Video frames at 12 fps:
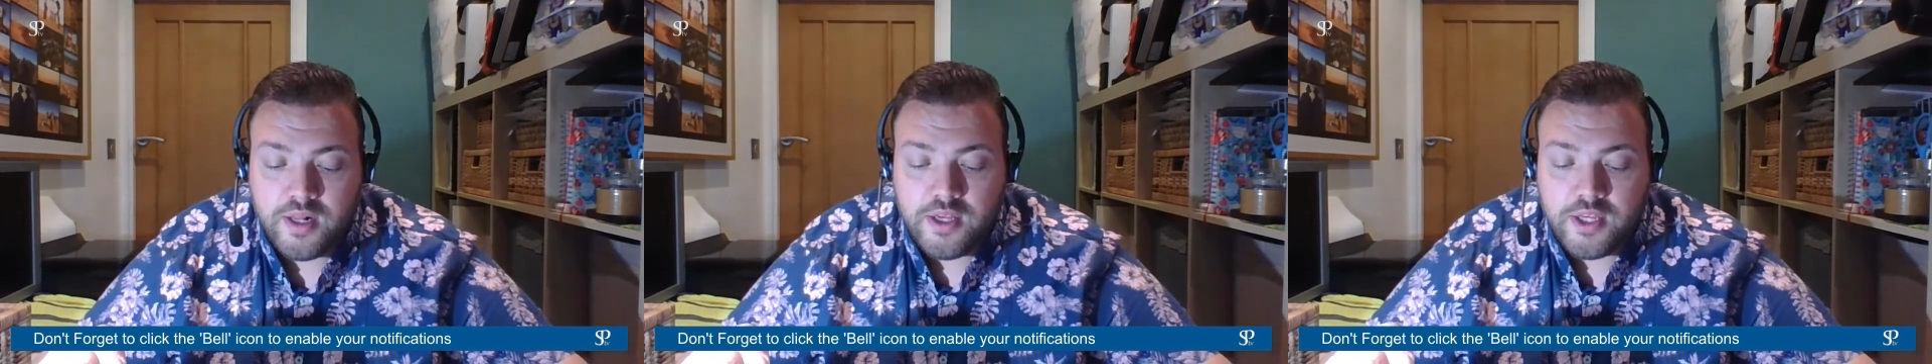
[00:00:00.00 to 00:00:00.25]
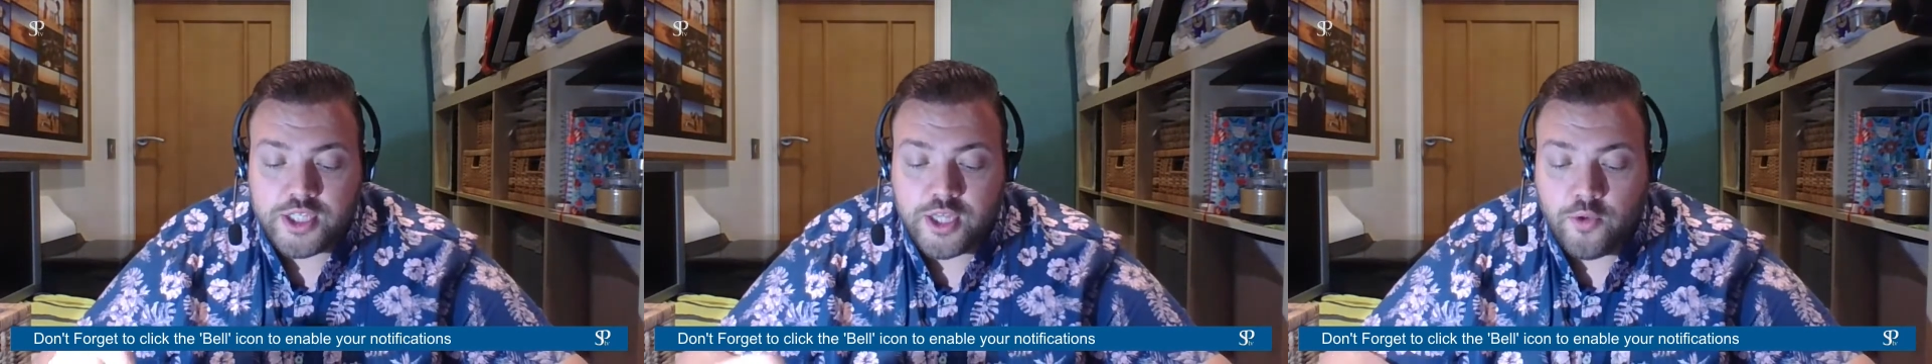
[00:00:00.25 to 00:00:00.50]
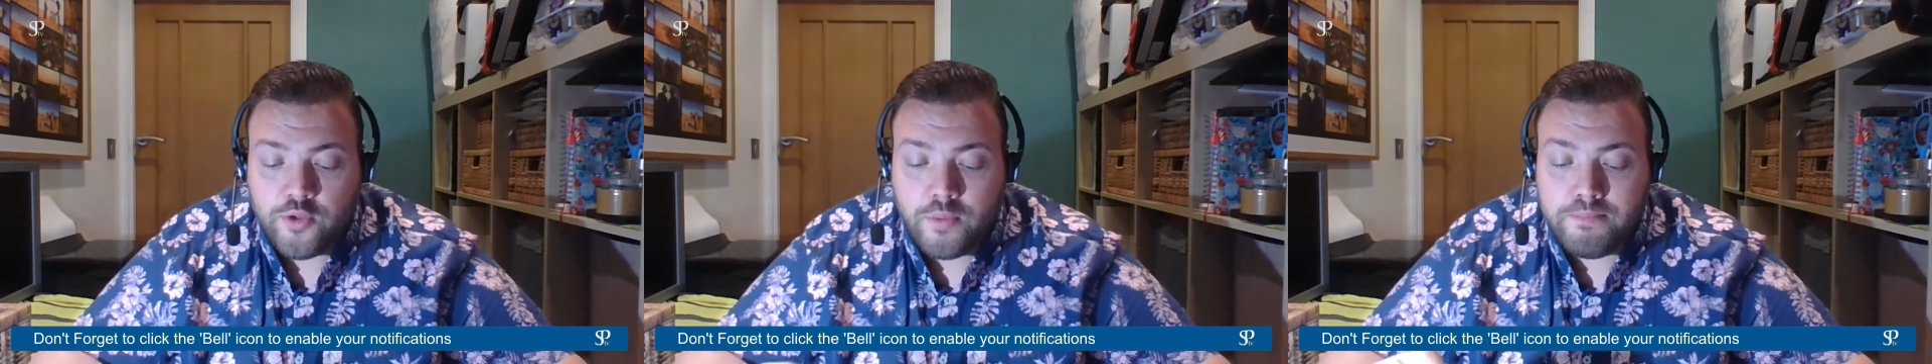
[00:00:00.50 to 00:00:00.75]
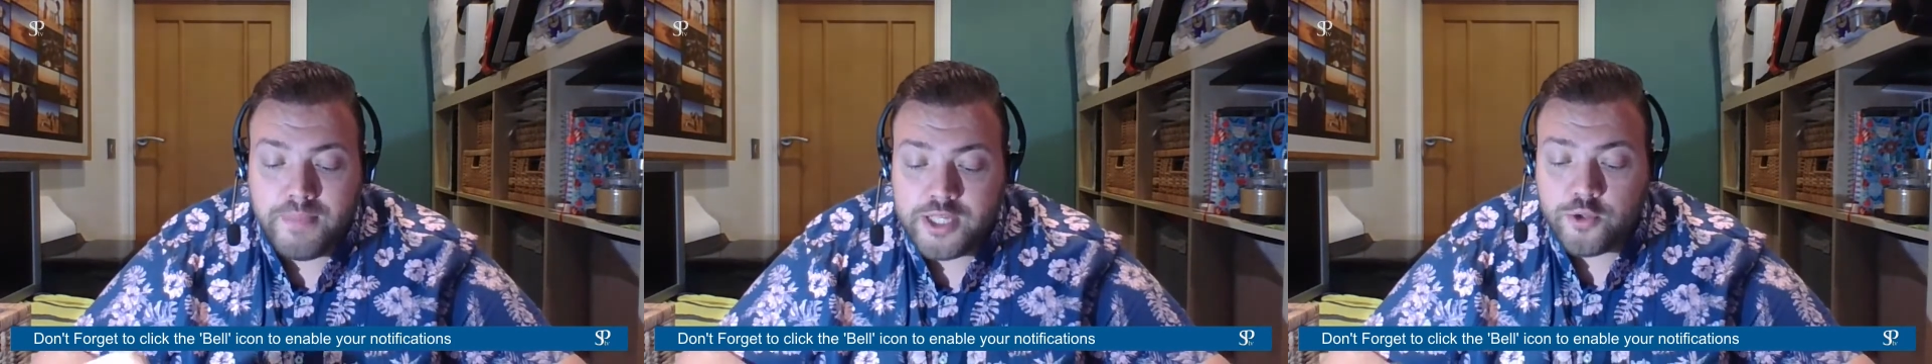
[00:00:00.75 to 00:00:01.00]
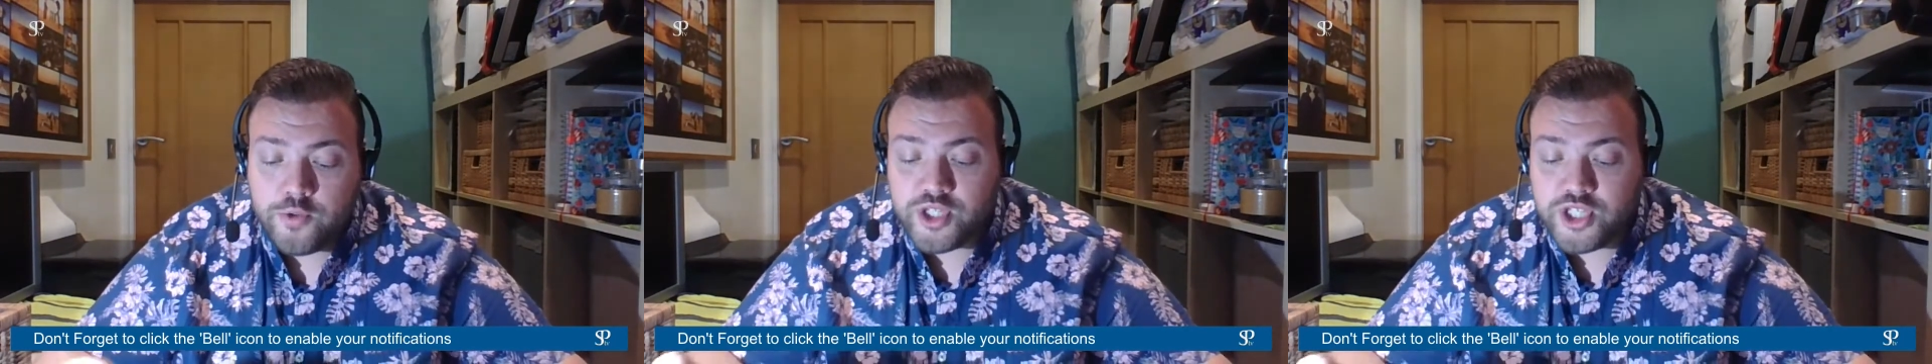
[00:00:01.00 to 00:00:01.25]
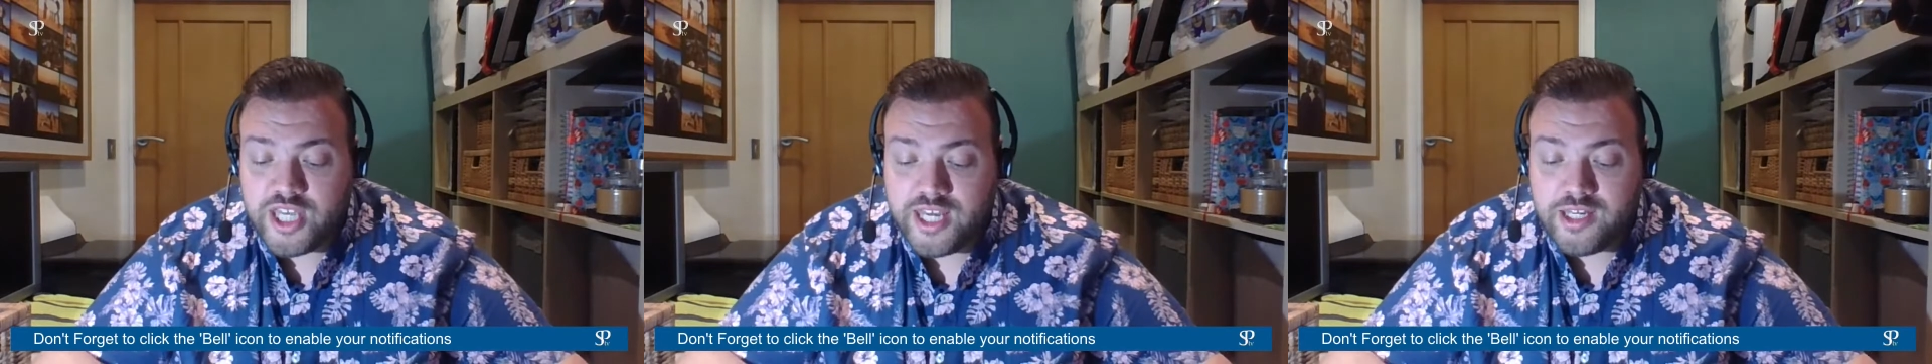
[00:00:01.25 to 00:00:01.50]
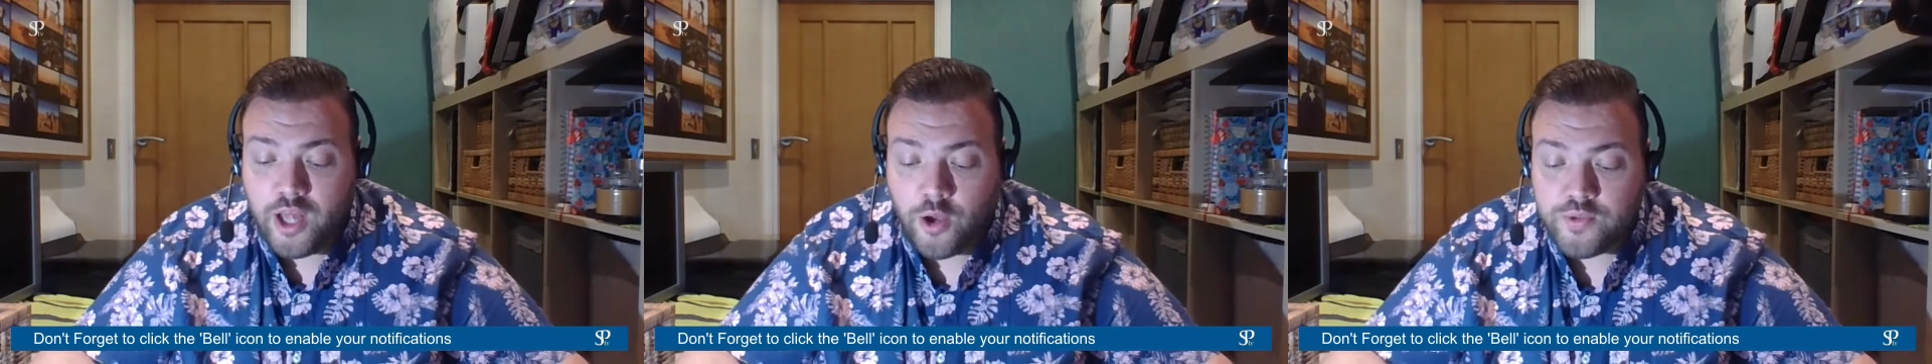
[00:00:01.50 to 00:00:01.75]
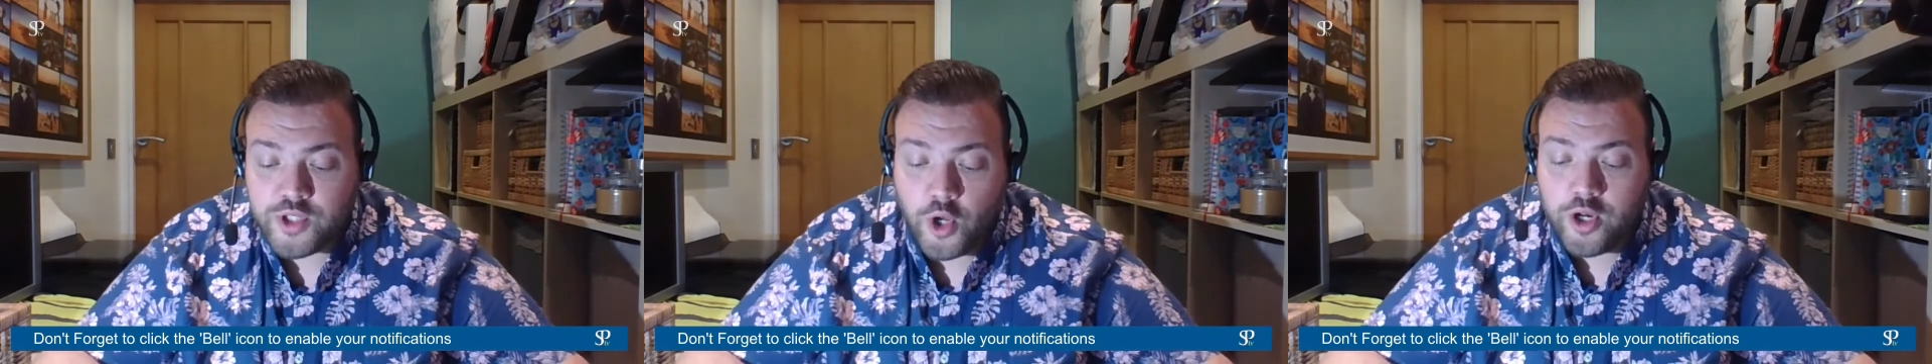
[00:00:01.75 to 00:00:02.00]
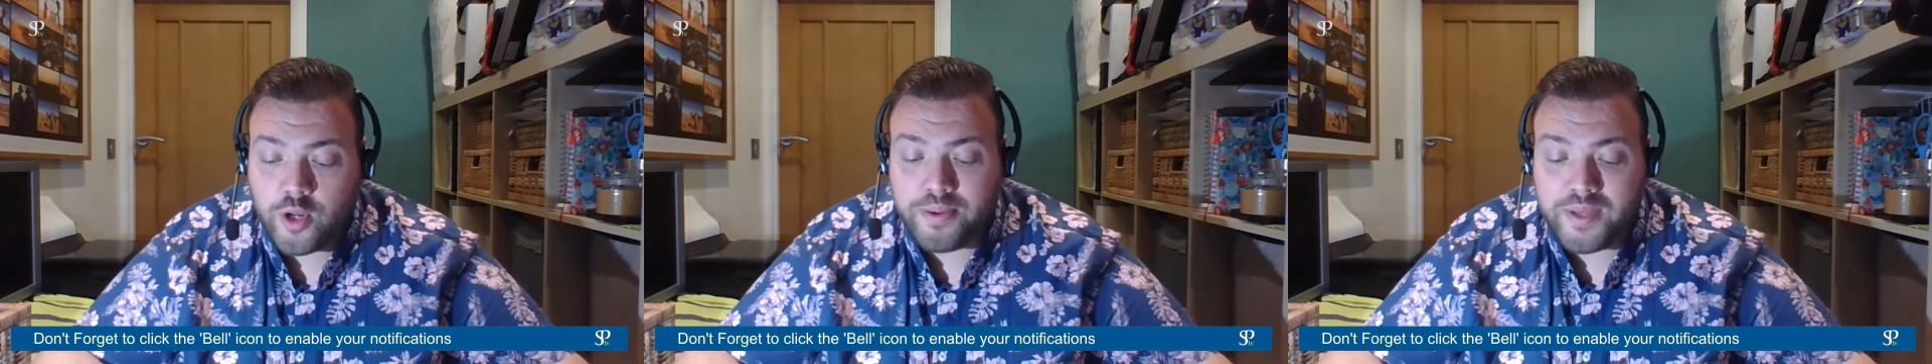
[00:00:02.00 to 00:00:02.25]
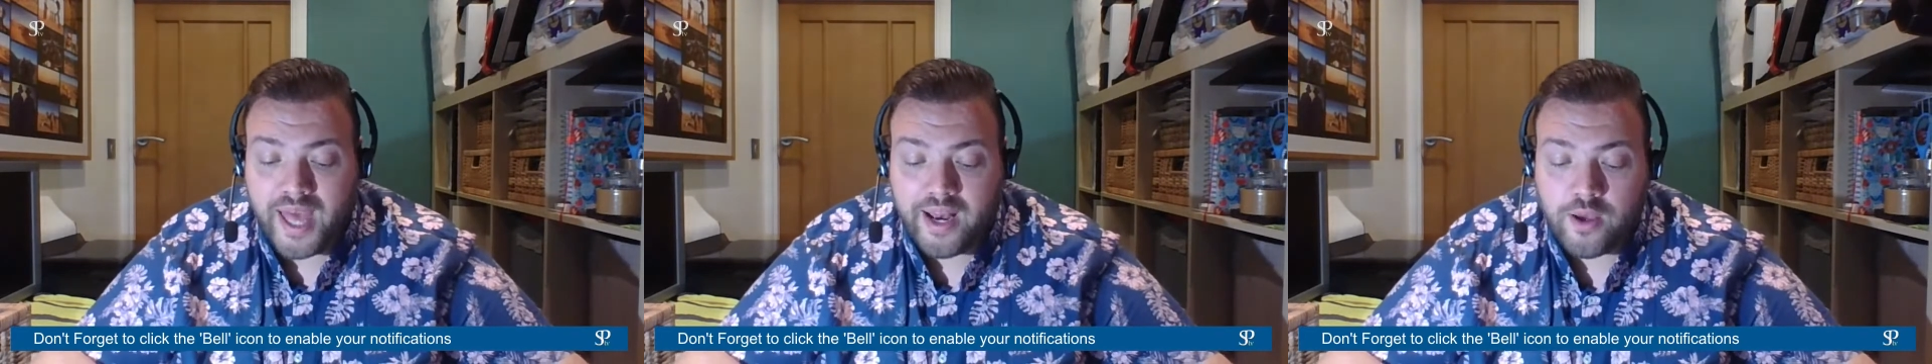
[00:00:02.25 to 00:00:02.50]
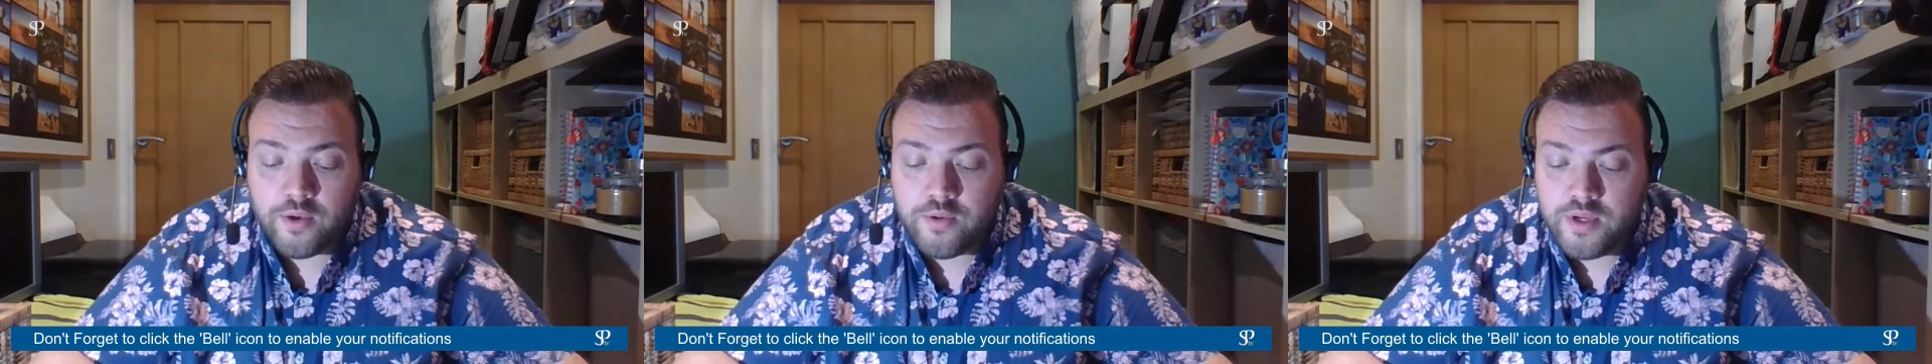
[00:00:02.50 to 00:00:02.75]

So the middle C note on a piano,